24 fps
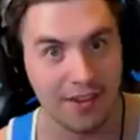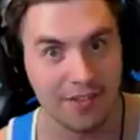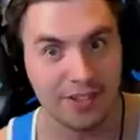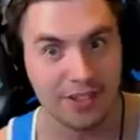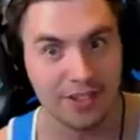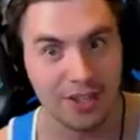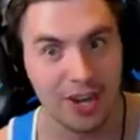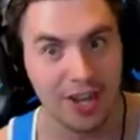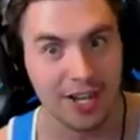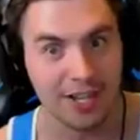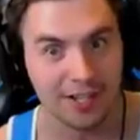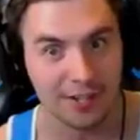
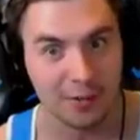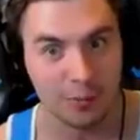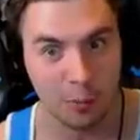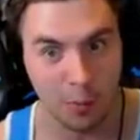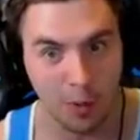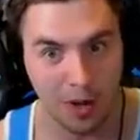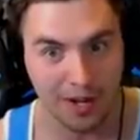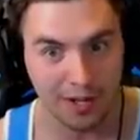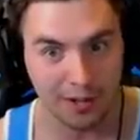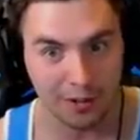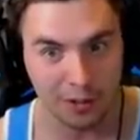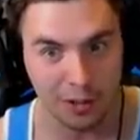slots.
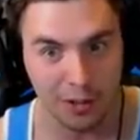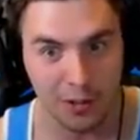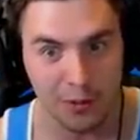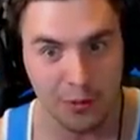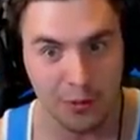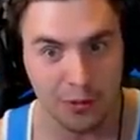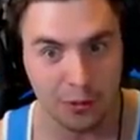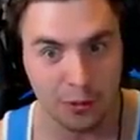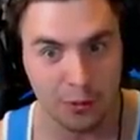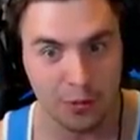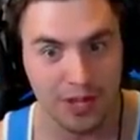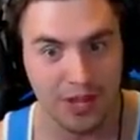One, two,
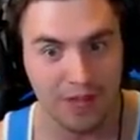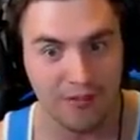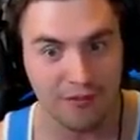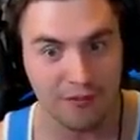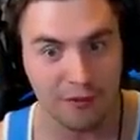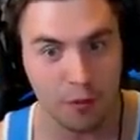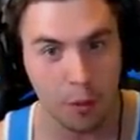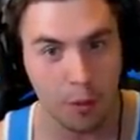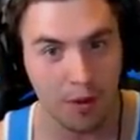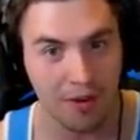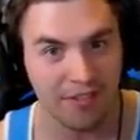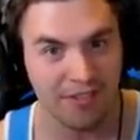three,
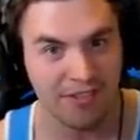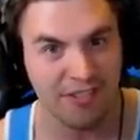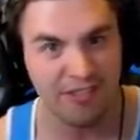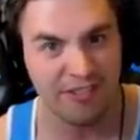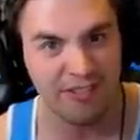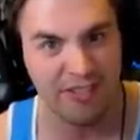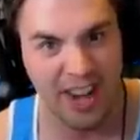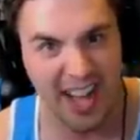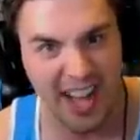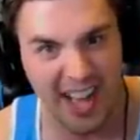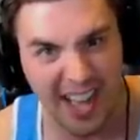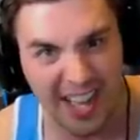four,
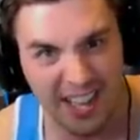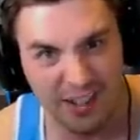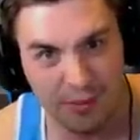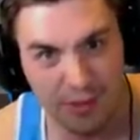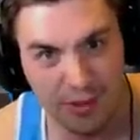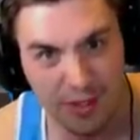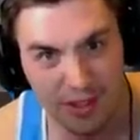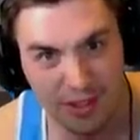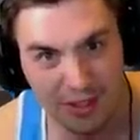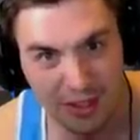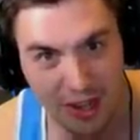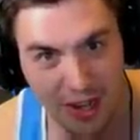five
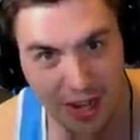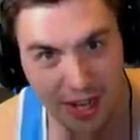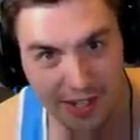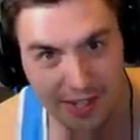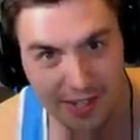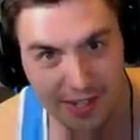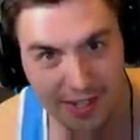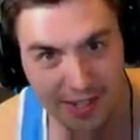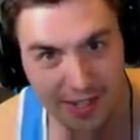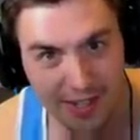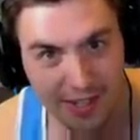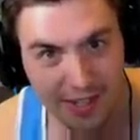
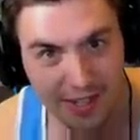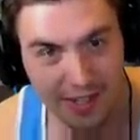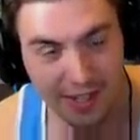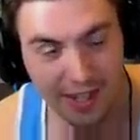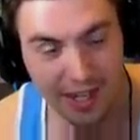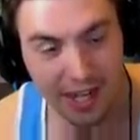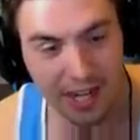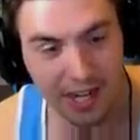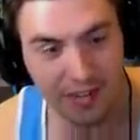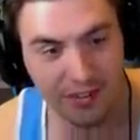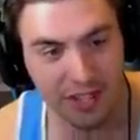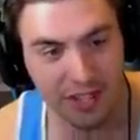slots out of a